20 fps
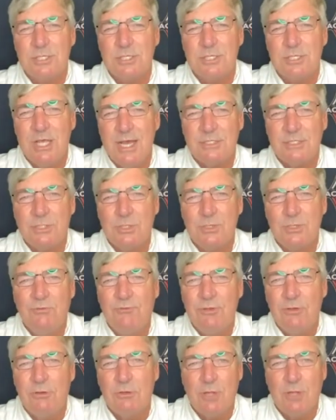She has to
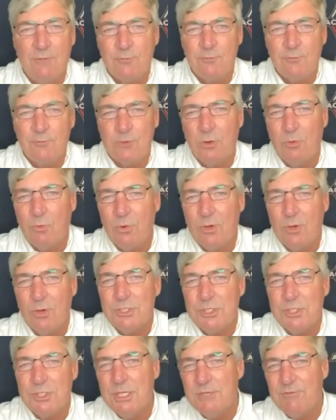feel comfortable where
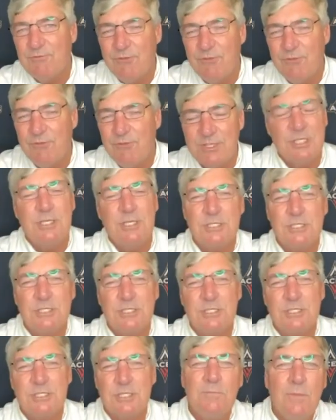she fits in the
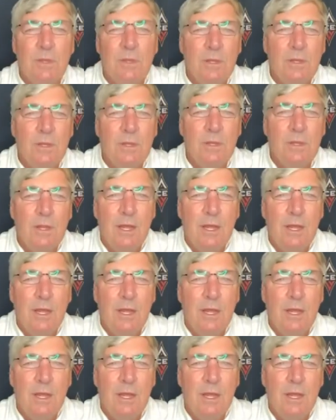system.